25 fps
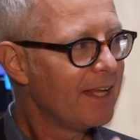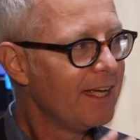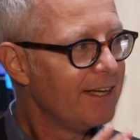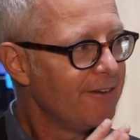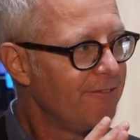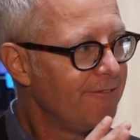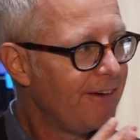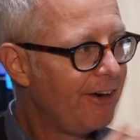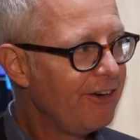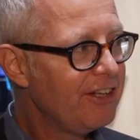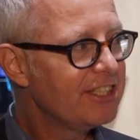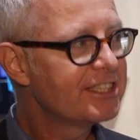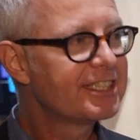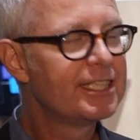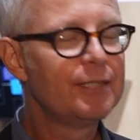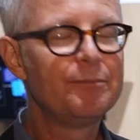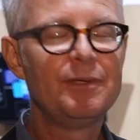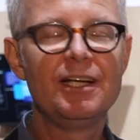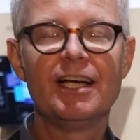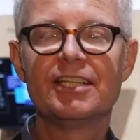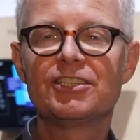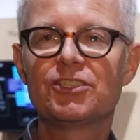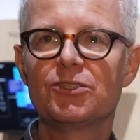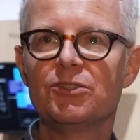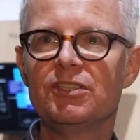Very
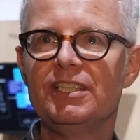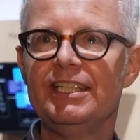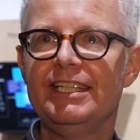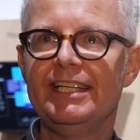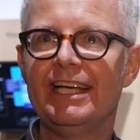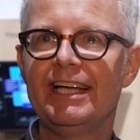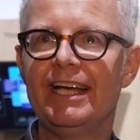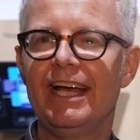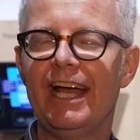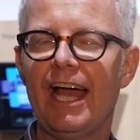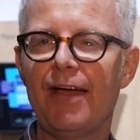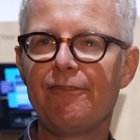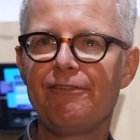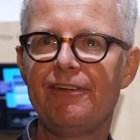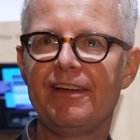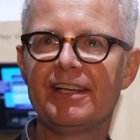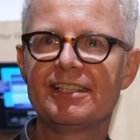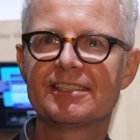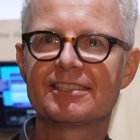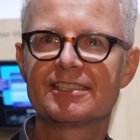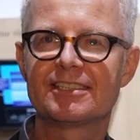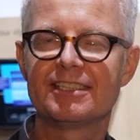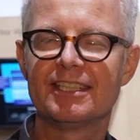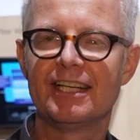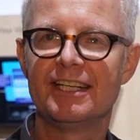similar to the
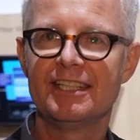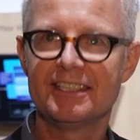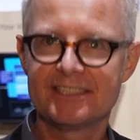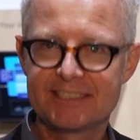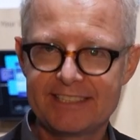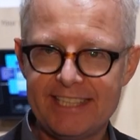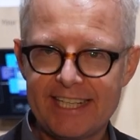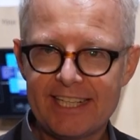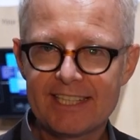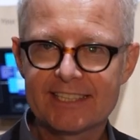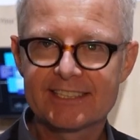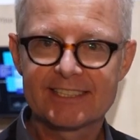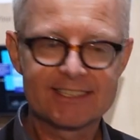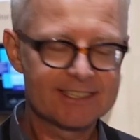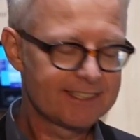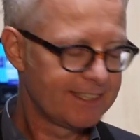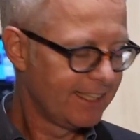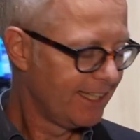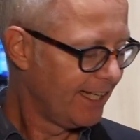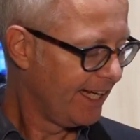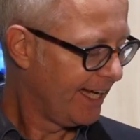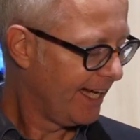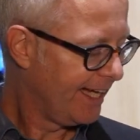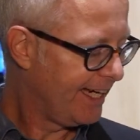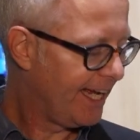FX6,
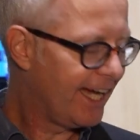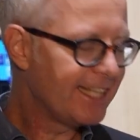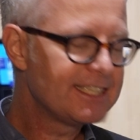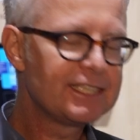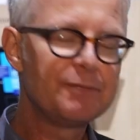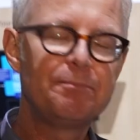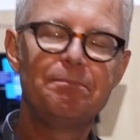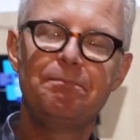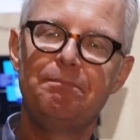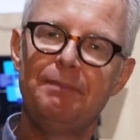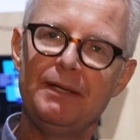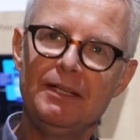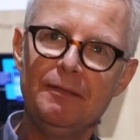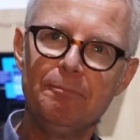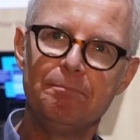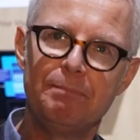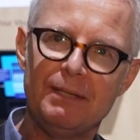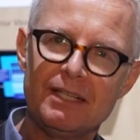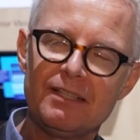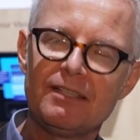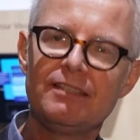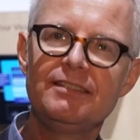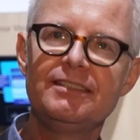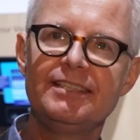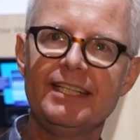it has a
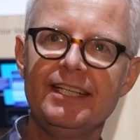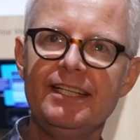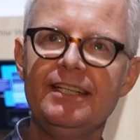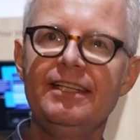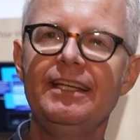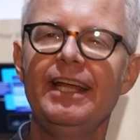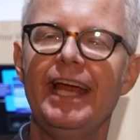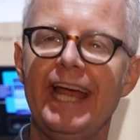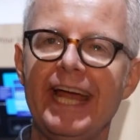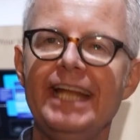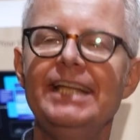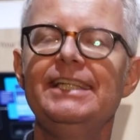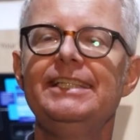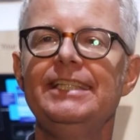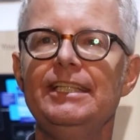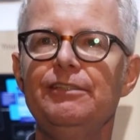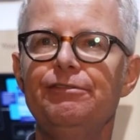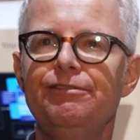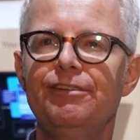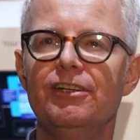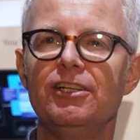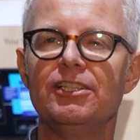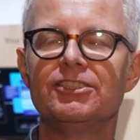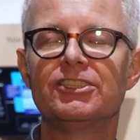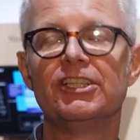built-in ND
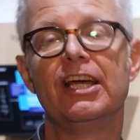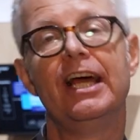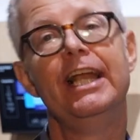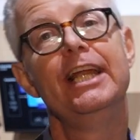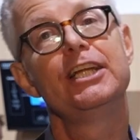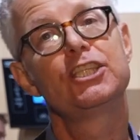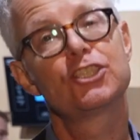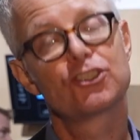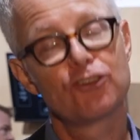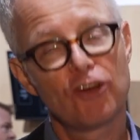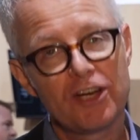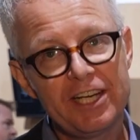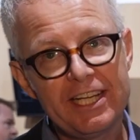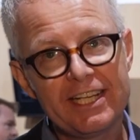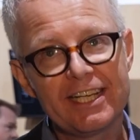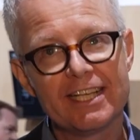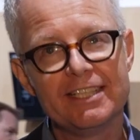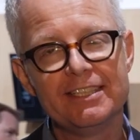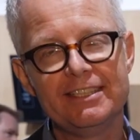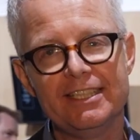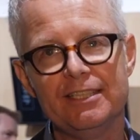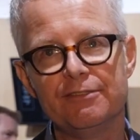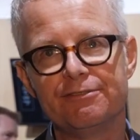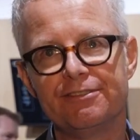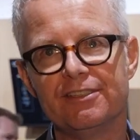filter, electronic
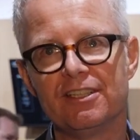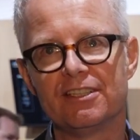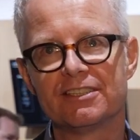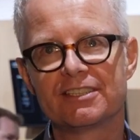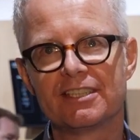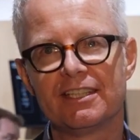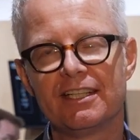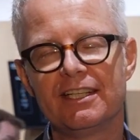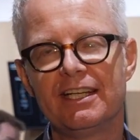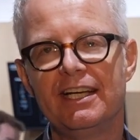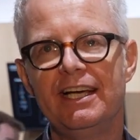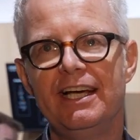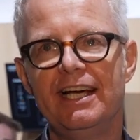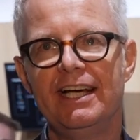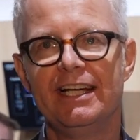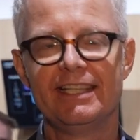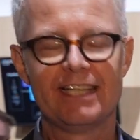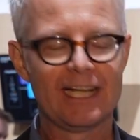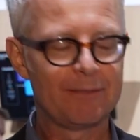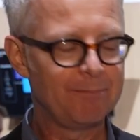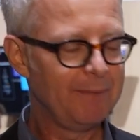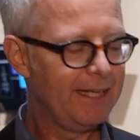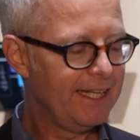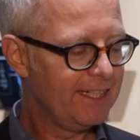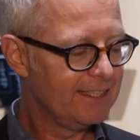ND filter.
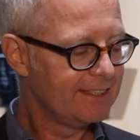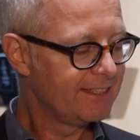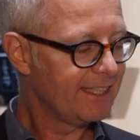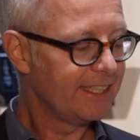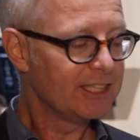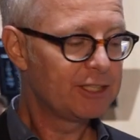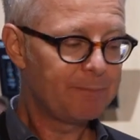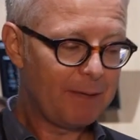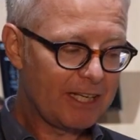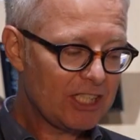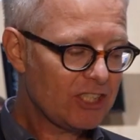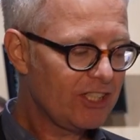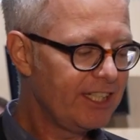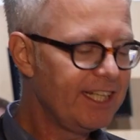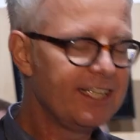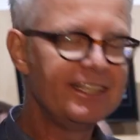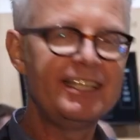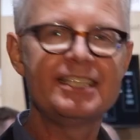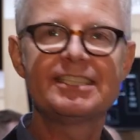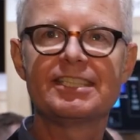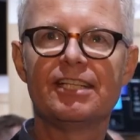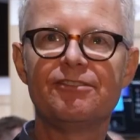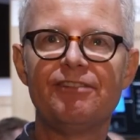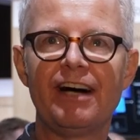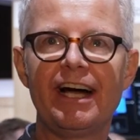That means, especially in
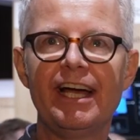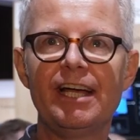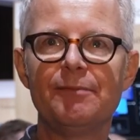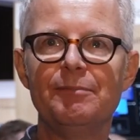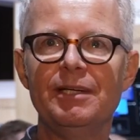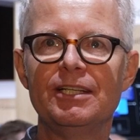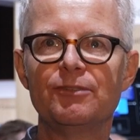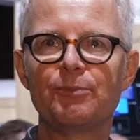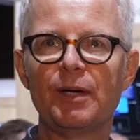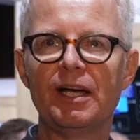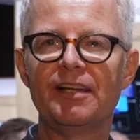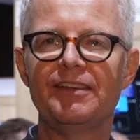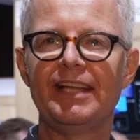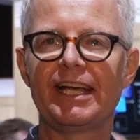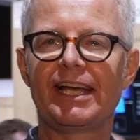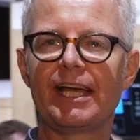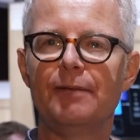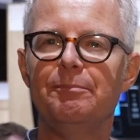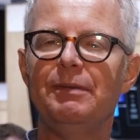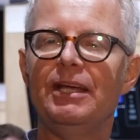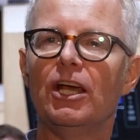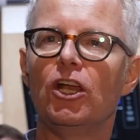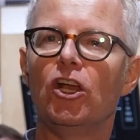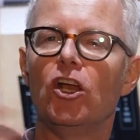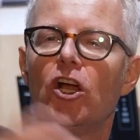this environment where there can
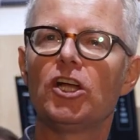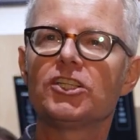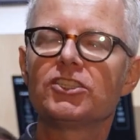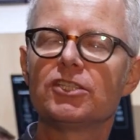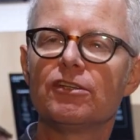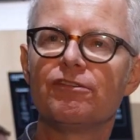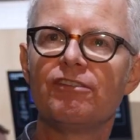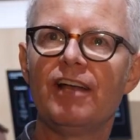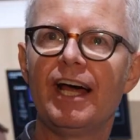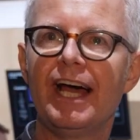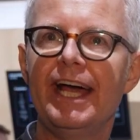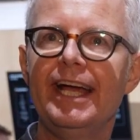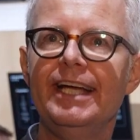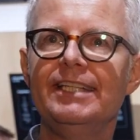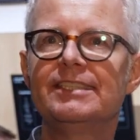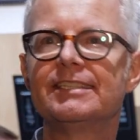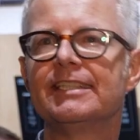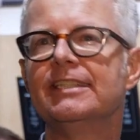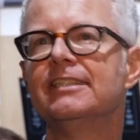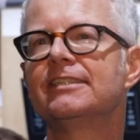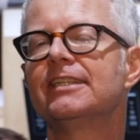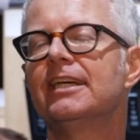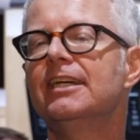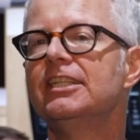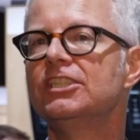be a lot of light
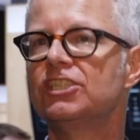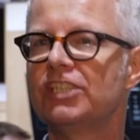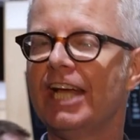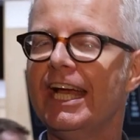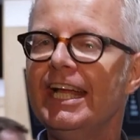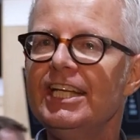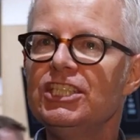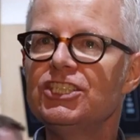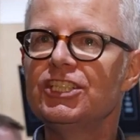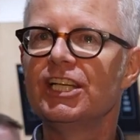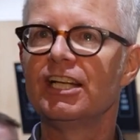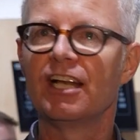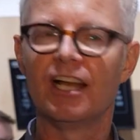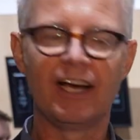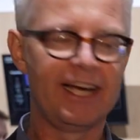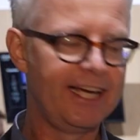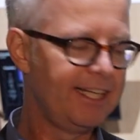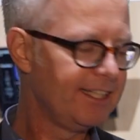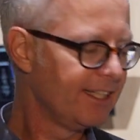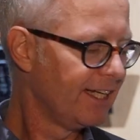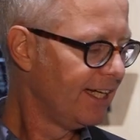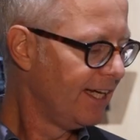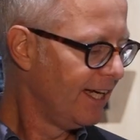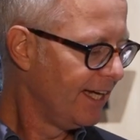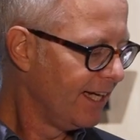and changing light,
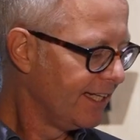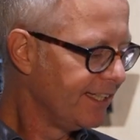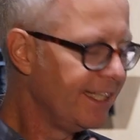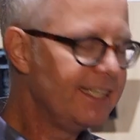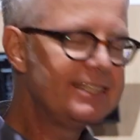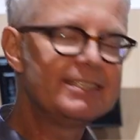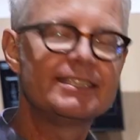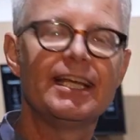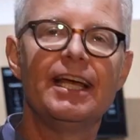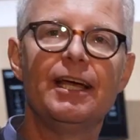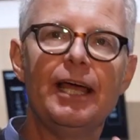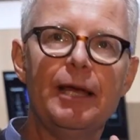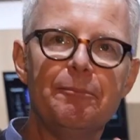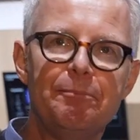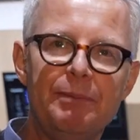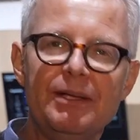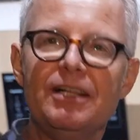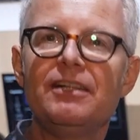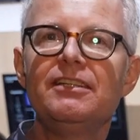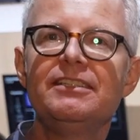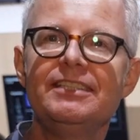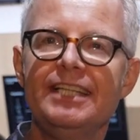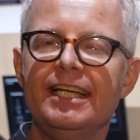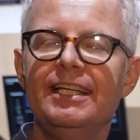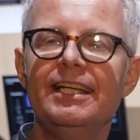this
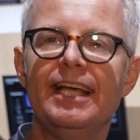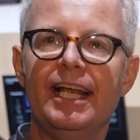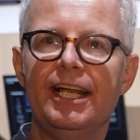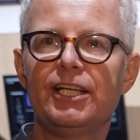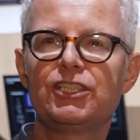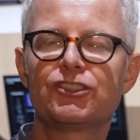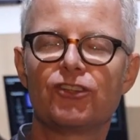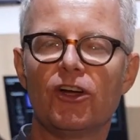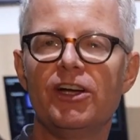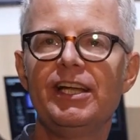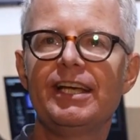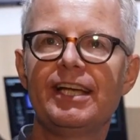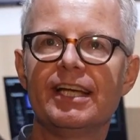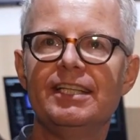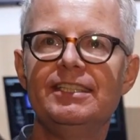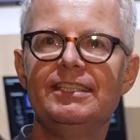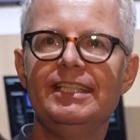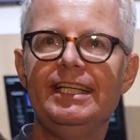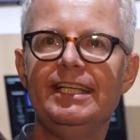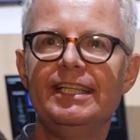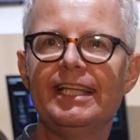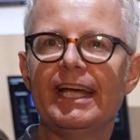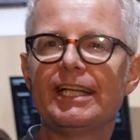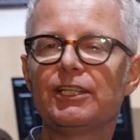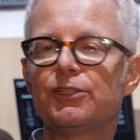built-in electronic
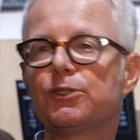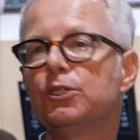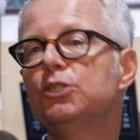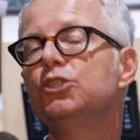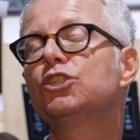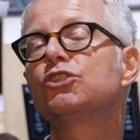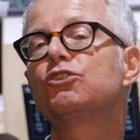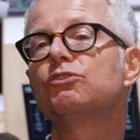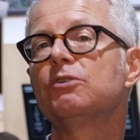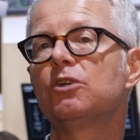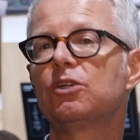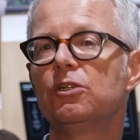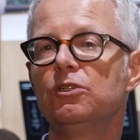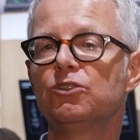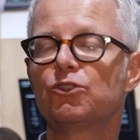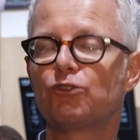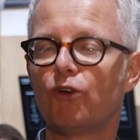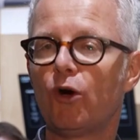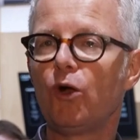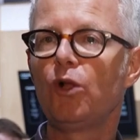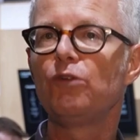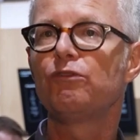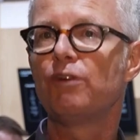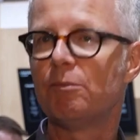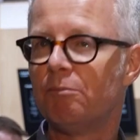ND that you can
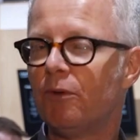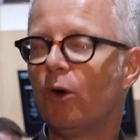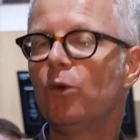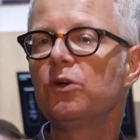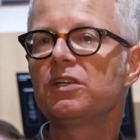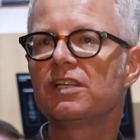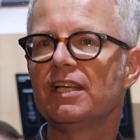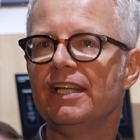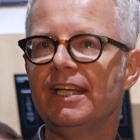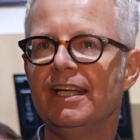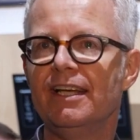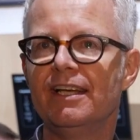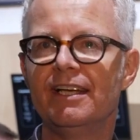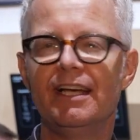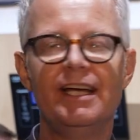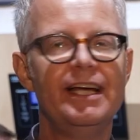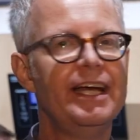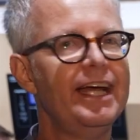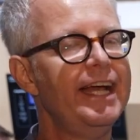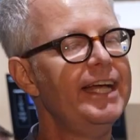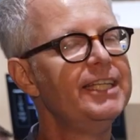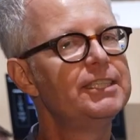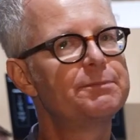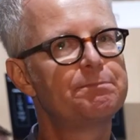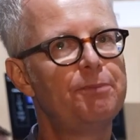control remotely
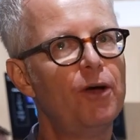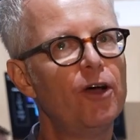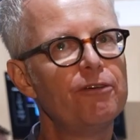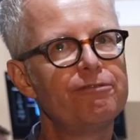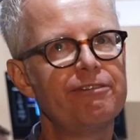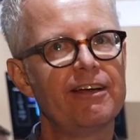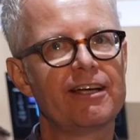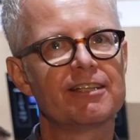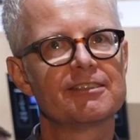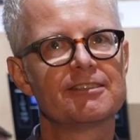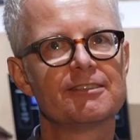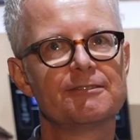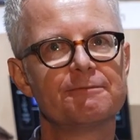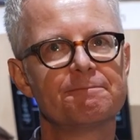is perfect.